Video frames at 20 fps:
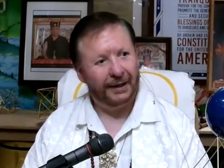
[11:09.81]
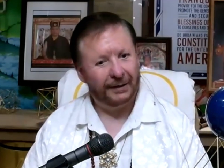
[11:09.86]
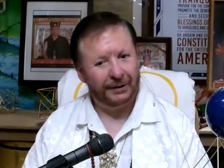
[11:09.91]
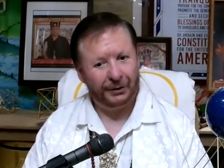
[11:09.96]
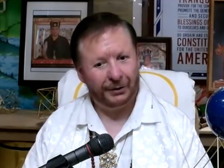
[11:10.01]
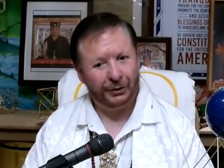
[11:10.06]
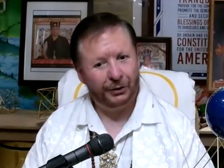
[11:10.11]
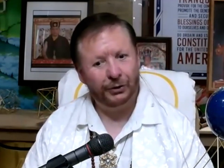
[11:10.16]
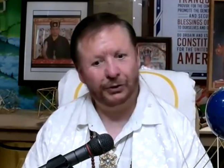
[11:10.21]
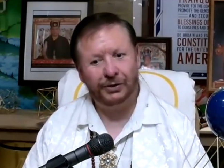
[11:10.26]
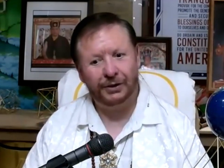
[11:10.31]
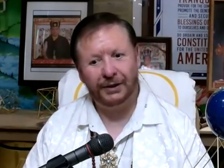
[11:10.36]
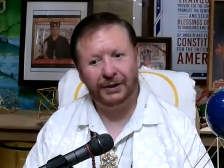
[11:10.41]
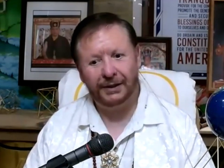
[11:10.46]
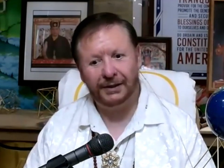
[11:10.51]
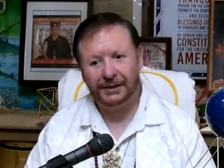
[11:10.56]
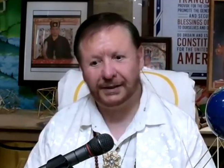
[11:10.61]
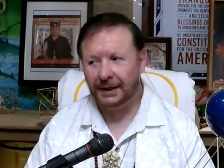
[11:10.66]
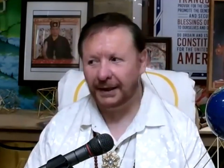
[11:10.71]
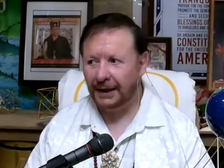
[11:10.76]
using
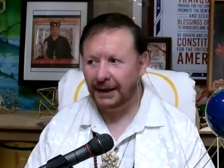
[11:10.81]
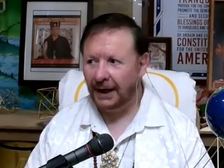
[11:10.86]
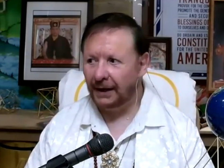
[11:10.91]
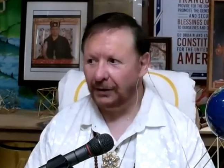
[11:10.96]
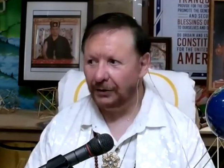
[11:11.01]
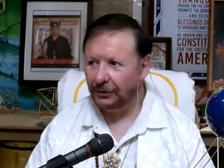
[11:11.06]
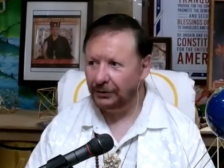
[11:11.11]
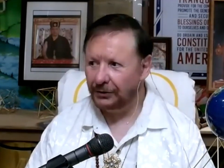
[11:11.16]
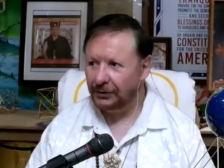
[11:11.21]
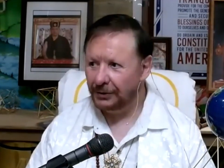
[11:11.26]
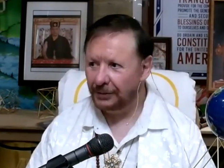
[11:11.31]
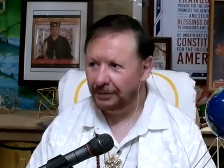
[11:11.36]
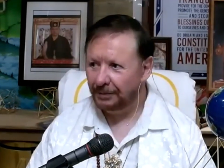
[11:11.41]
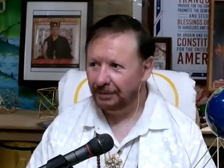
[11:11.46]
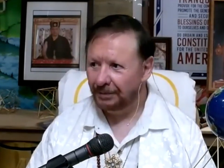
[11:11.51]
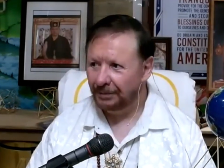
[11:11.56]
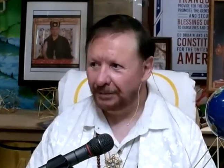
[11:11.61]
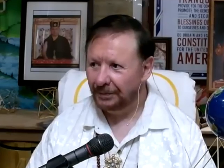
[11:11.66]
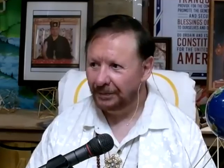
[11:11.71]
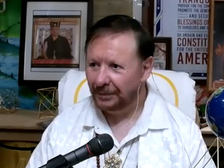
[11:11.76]
these canals
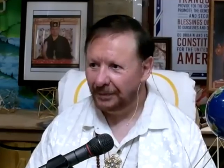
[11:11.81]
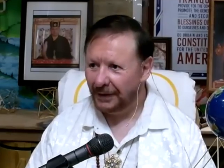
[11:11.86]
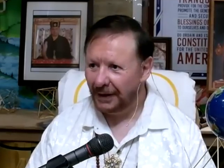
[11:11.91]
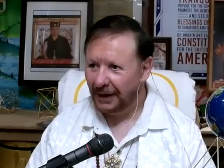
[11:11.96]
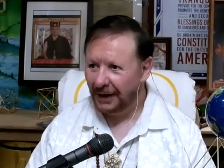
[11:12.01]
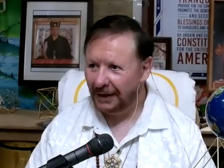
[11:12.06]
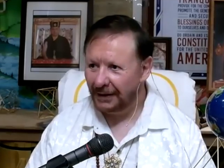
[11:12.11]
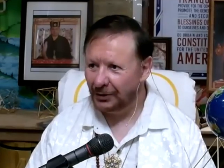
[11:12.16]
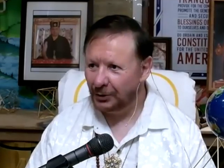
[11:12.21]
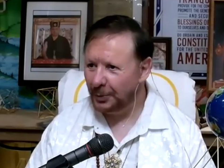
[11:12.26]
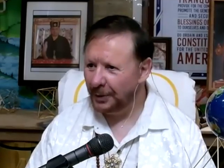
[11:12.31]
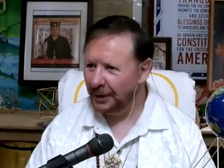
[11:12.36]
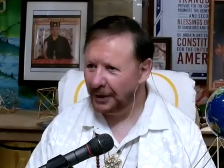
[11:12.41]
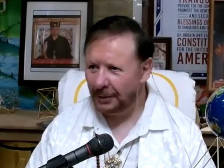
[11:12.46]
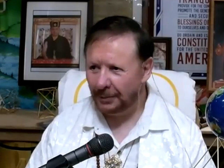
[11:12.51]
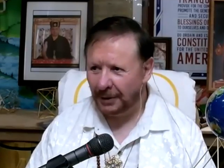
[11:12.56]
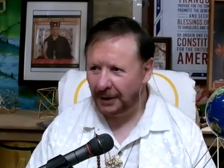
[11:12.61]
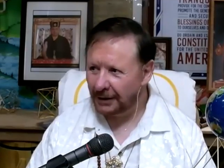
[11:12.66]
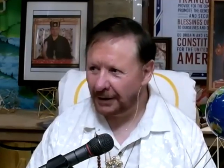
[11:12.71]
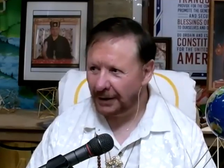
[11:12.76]
and spend a
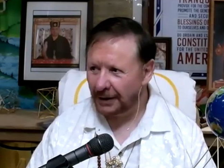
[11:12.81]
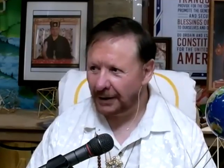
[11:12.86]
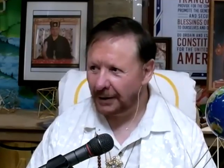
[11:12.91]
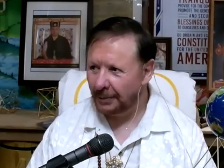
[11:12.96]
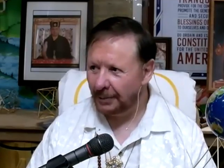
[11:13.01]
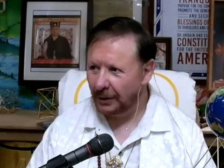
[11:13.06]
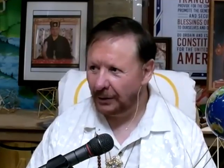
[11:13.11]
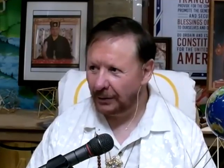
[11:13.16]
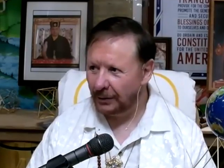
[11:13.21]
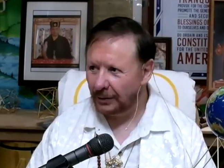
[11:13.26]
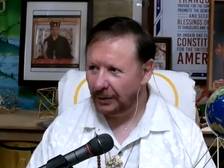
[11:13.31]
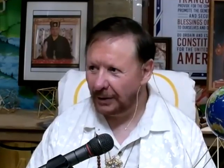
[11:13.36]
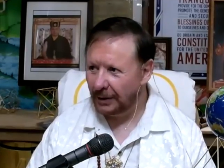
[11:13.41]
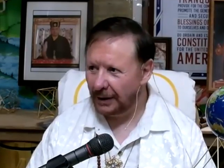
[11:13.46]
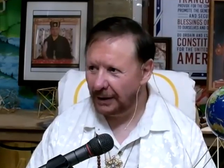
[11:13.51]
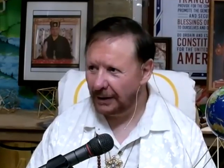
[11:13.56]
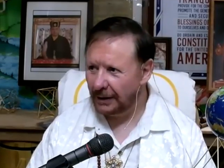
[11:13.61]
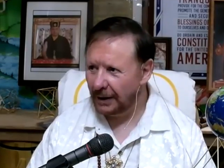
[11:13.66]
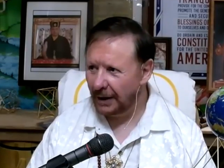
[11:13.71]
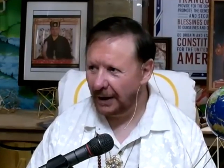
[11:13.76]
month on a boat.
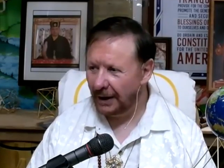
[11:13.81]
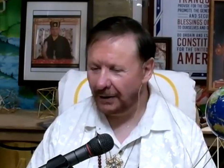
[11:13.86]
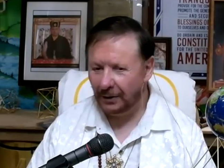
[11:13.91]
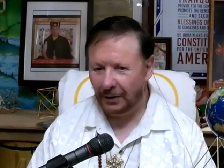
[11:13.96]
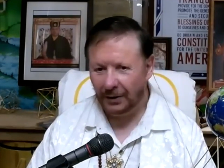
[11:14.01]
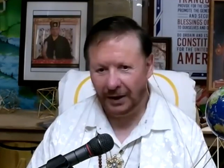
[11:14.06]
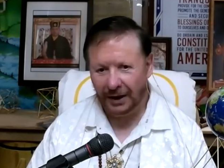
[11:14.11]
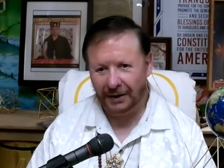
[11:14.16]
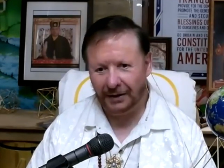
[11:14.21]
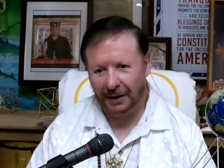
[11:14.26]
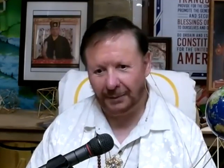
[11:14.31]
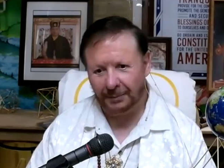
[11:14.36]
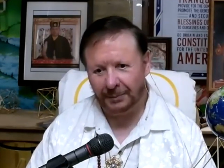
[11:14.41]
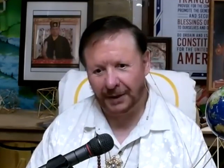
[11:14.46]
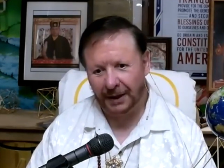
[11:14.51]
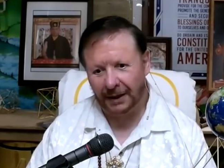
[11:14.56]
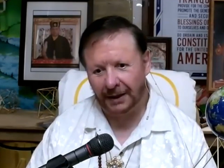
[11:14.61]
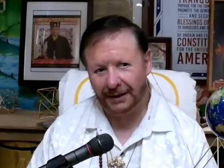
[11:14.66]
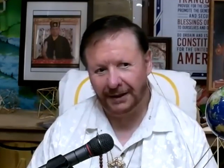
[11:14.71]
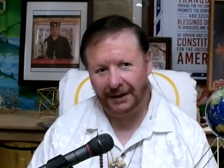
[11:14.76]
And I'm
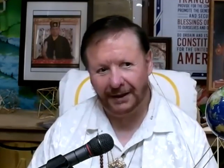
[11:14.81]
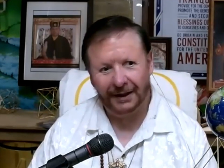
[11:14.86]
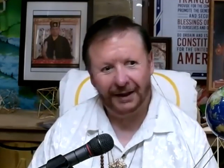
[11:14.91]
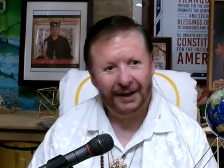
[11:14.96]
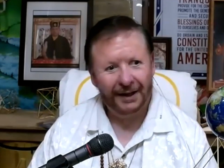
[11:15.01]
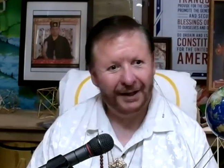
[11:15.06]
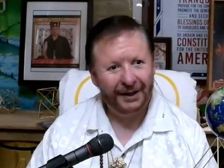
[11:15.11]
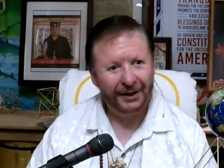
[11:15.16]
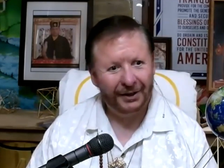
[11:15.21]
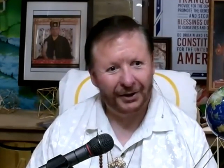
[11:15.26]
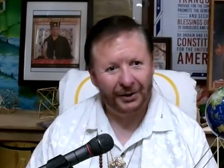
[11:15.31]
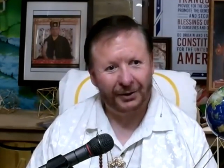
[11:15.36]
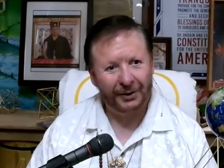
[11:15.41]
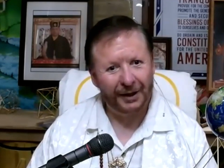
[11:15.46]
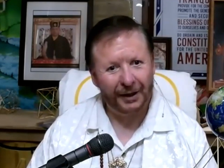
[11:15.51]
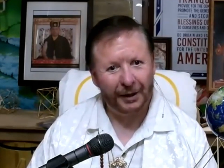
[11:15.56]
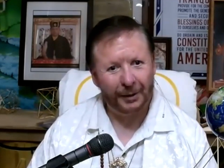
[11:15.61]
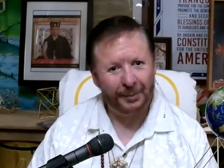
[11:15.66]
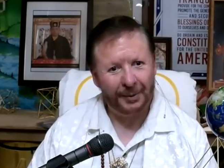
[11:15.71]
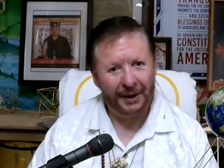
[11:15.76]
telling you, you're only
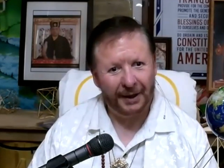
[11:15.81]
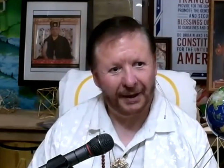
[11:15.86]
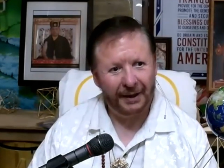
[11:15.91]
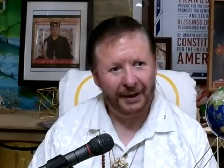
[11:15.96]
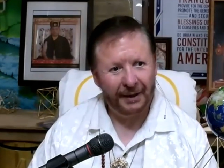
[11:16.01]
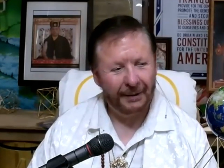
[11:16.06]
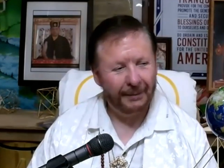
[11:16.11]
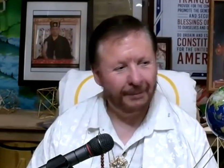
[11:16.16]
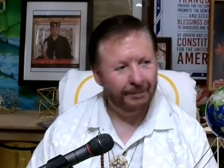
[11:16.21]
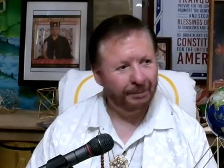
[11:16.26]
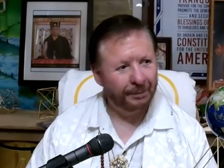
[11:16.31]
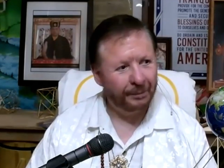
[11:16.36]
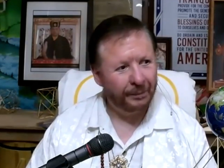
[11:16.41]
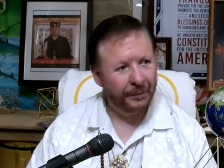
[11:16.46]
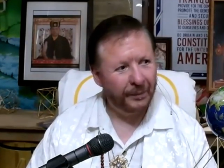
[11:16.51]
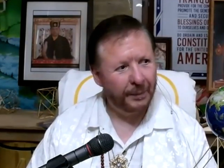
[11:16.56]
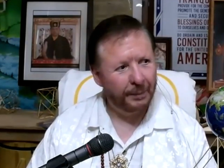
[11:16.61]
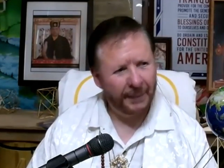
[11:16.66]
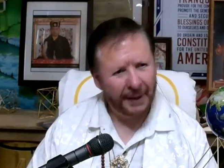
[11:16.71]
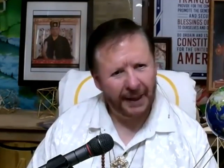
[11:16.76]
going to pay
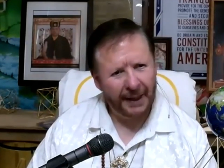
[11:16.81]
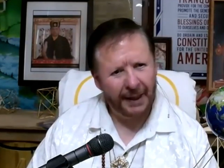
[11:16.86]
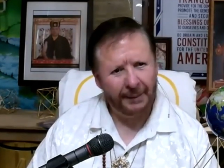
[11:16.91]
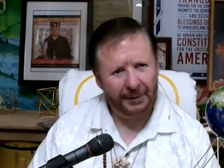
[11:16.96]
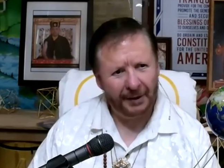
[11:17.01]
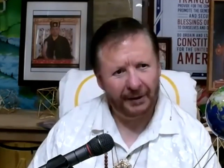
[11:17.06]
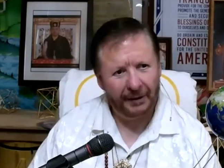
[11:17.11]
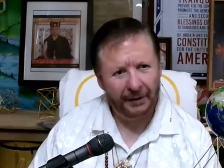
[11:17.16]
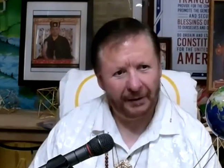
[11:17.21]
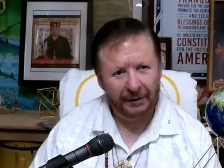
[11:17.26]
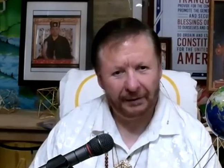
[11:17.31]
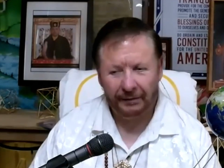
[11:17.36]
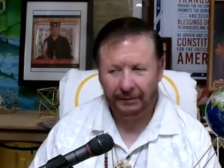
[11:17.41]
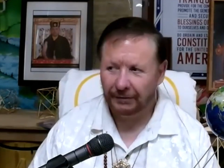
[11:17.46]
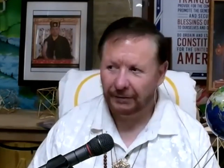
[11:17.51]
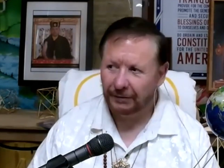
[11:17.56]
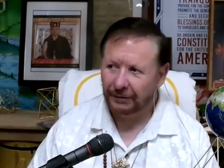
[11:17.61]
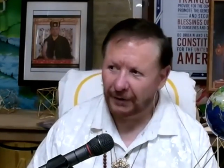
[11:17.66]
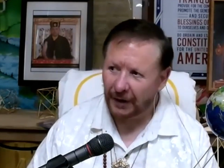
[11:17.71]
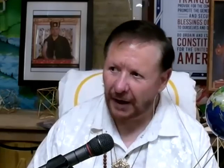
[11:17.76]
maybe
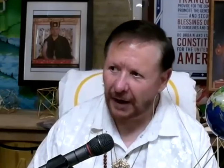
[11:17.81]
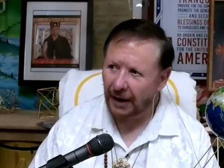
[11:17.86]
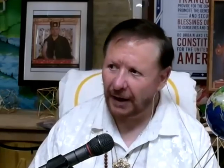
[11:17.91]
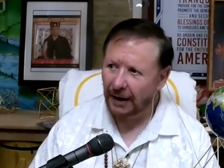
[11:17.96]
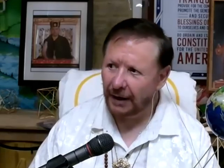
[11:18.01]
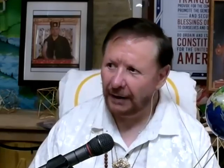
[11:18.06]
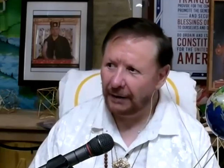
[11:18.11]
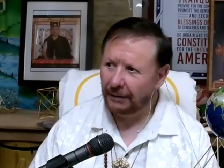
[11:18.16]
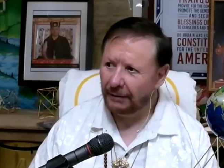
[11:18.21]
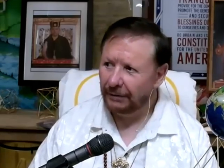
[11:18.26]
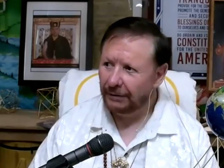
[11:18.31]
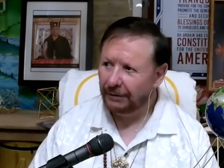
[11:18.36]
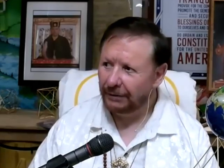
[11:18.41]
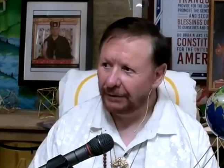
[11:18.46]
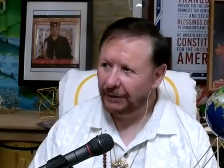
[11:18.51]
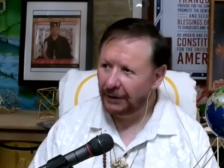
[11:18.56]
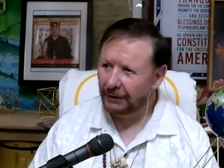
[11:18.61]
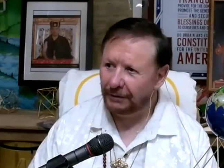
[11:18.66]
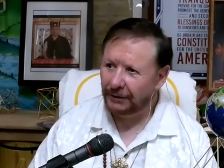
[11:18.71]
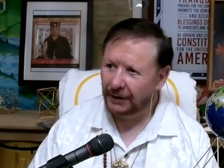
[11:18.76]

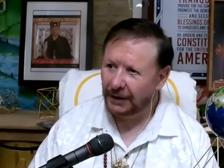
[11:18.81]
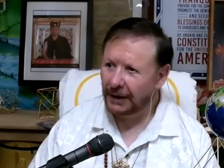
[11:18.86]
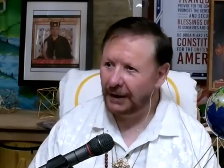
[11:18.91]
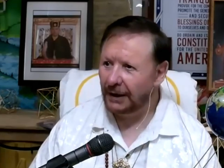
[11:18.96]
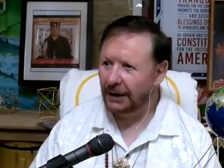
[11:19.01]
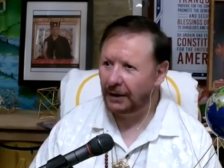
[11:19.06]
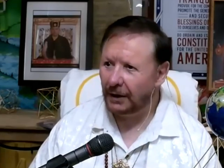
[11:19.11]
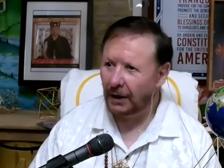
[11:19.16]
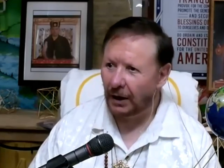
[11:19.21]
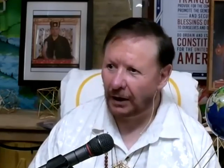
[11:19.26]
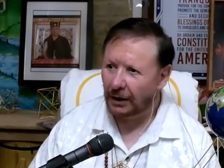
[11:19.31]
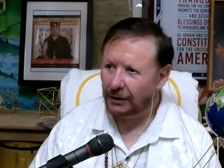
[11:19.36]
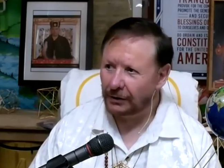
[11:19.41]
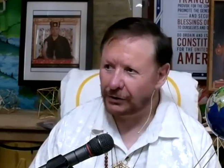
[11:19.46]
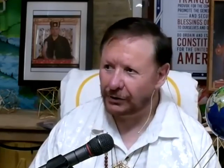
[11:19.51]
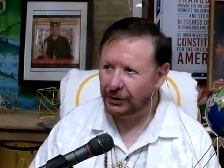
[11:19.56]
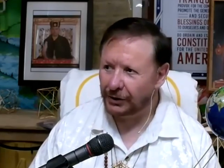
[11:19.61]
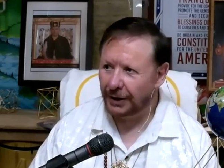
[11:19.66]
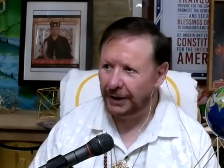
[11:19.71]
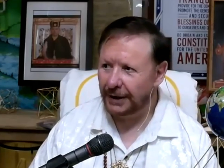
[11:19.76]

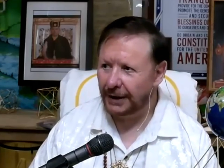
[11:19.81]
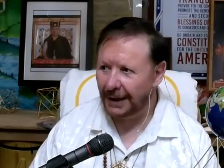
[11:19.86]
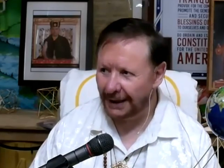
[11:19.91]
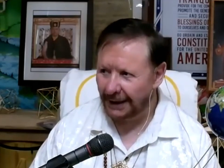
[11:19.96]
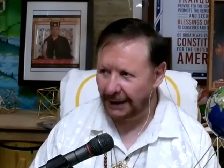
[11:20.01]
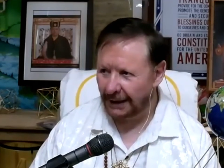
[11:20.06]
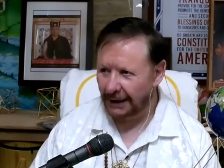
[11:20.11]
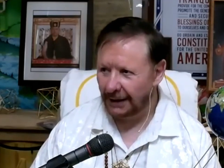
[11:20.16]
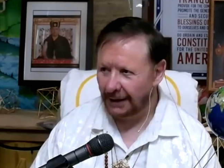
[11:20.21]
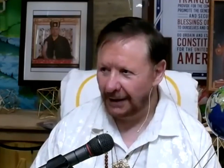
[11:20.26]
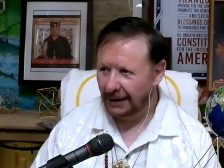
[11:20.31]
$15 a night